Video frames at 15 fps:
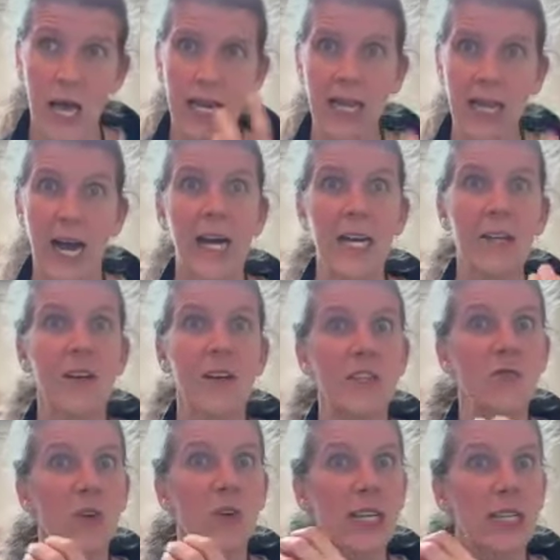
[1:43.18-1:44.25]
and it kind of
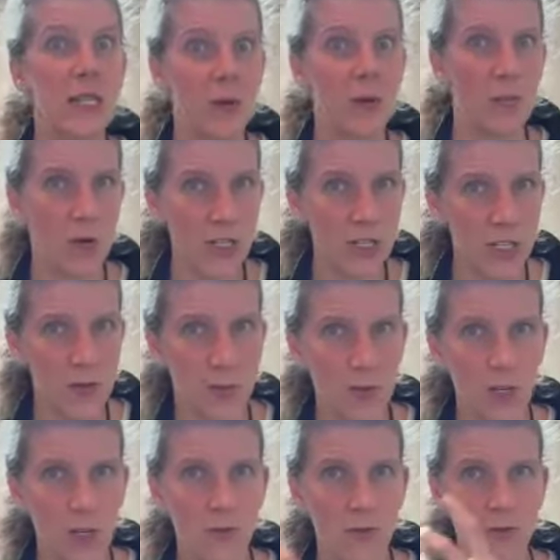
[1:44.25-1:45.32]
has a really similar
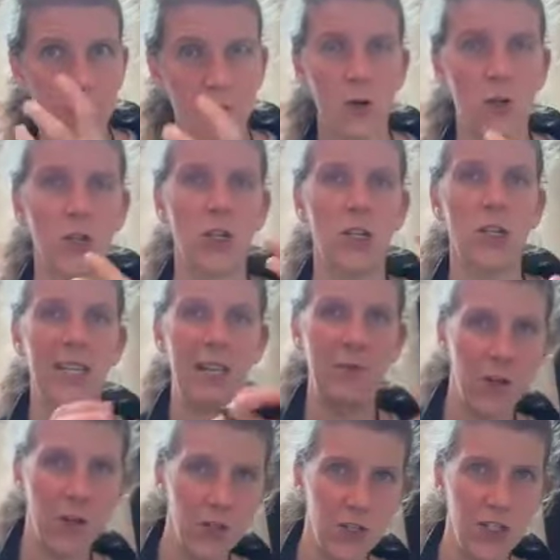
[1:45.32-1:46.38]
principle of functional
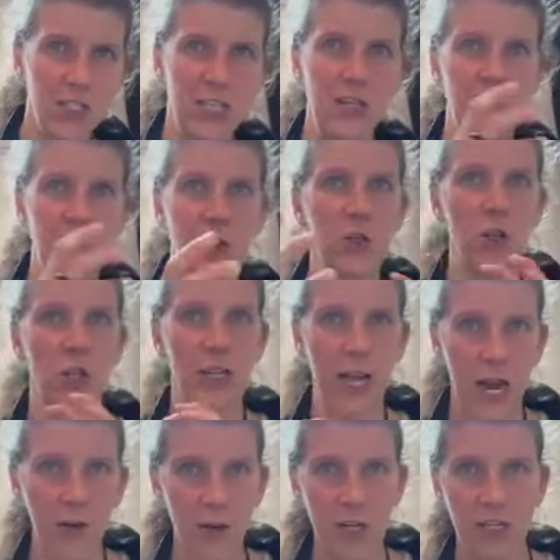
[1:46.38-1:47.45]
diversity, functional
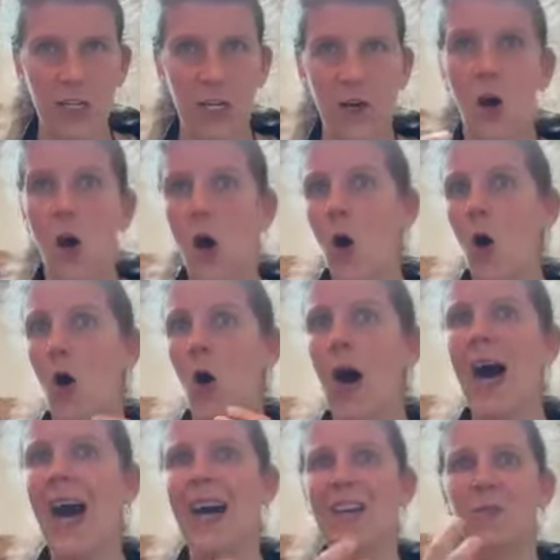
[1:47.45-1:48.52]
character, or
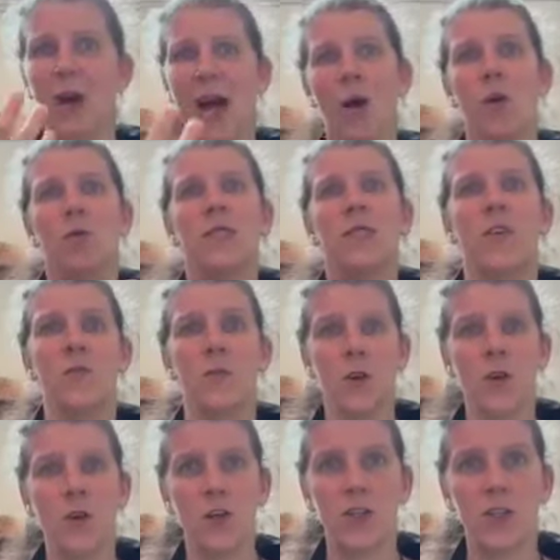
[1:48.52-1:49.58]
how
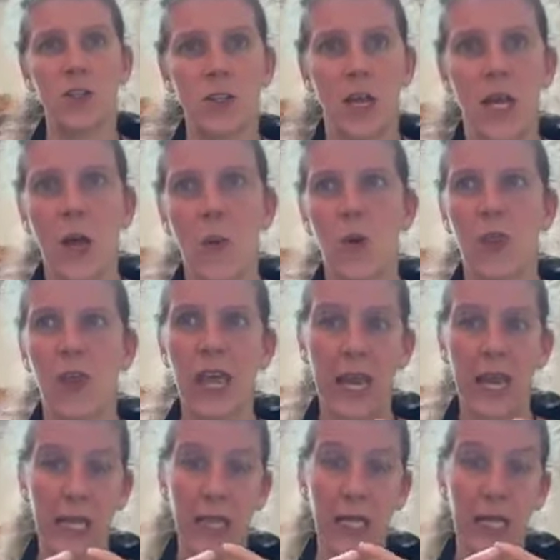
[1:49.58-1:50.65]
diverse
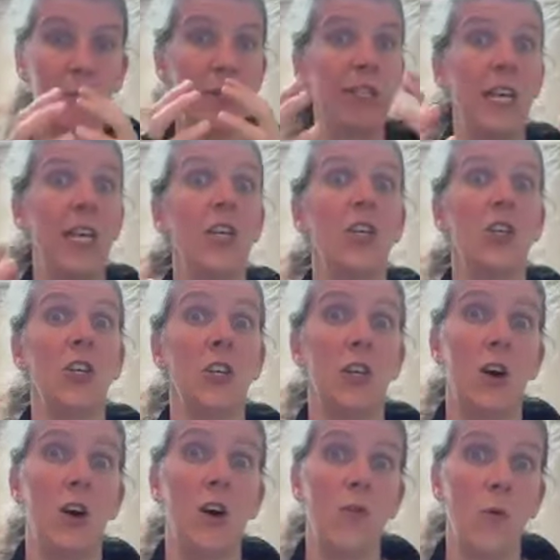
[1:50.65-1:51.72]
within the
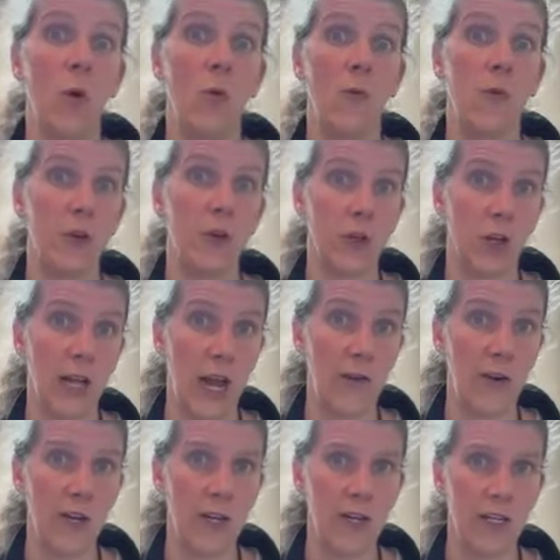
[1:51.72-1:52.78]
limitation of what functional
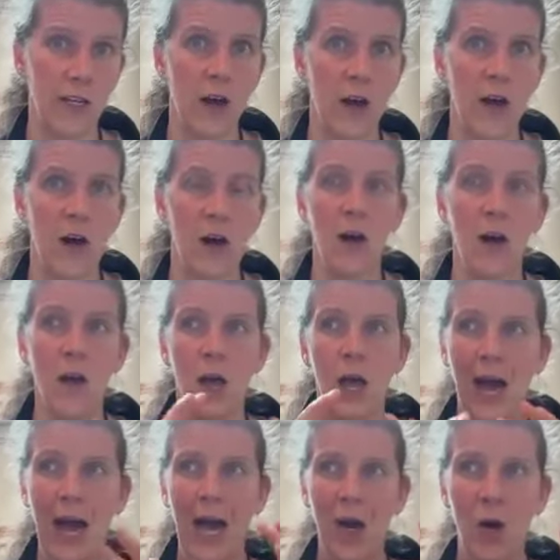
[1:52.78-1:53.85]
characters are,
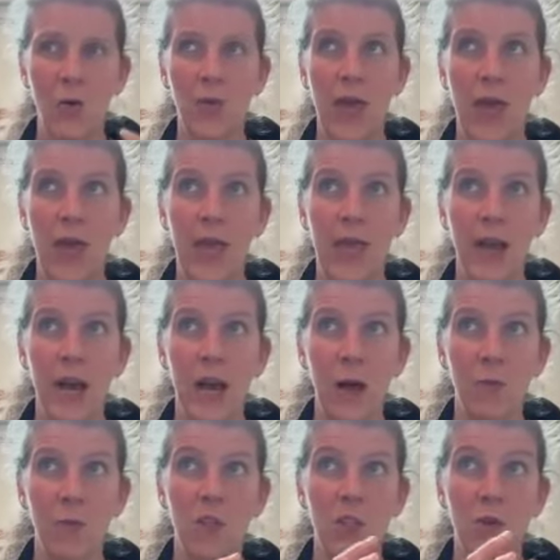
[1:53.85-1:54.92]
how they
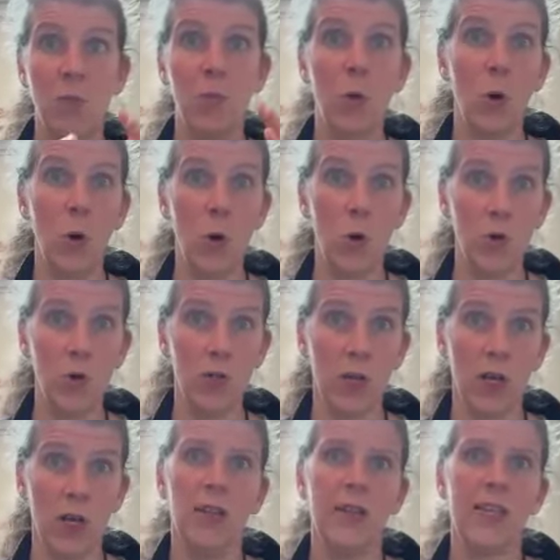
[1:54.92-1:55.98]

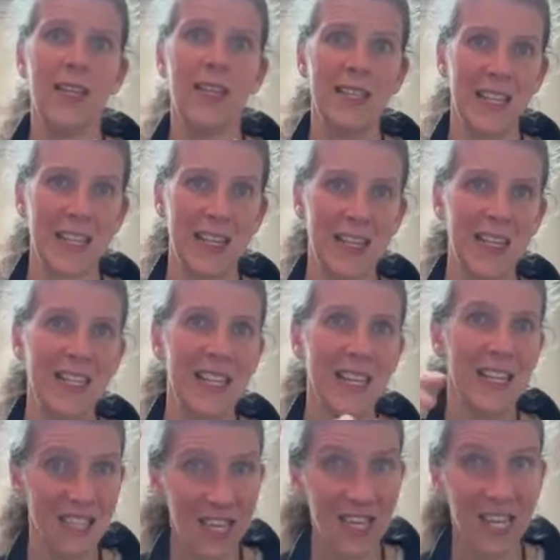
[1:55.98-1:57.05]
support this, in this
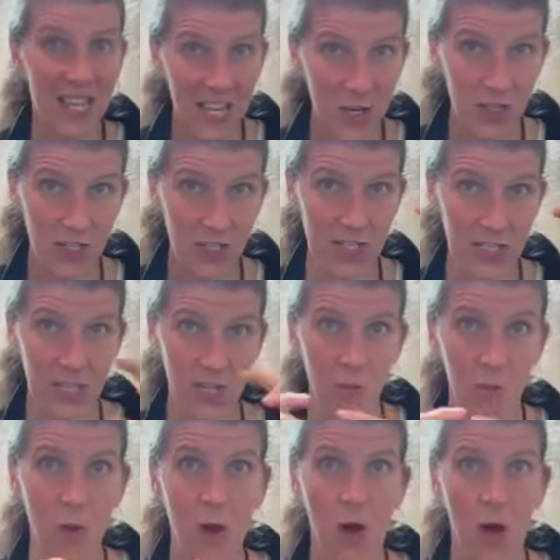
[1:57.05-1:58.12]
sense, the
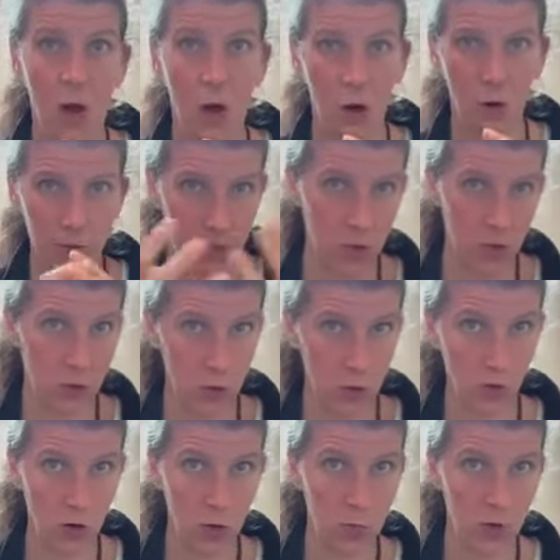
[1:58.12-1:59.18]
ecosystem of a social
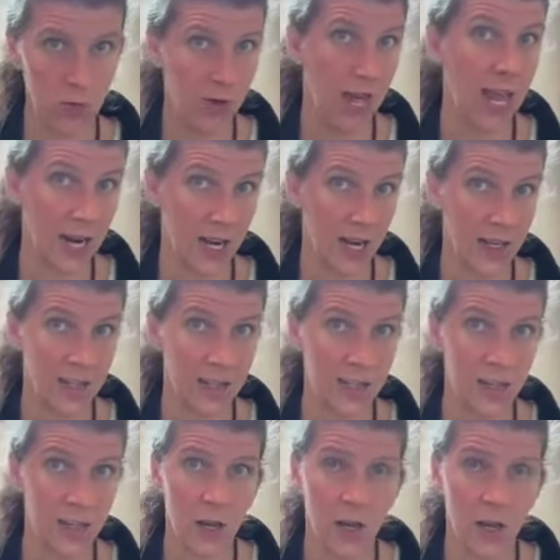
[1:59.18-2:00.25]
group of
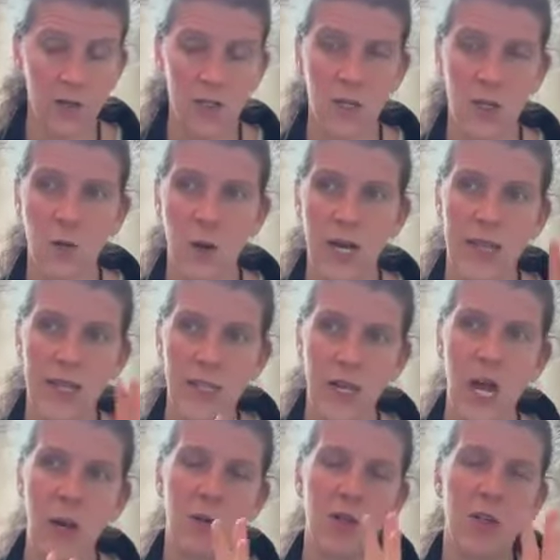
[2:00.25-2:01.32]
canines. So at the
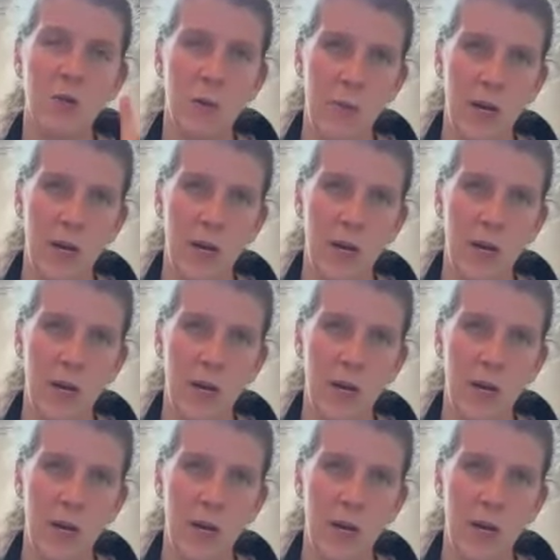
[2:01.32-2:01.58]
time I was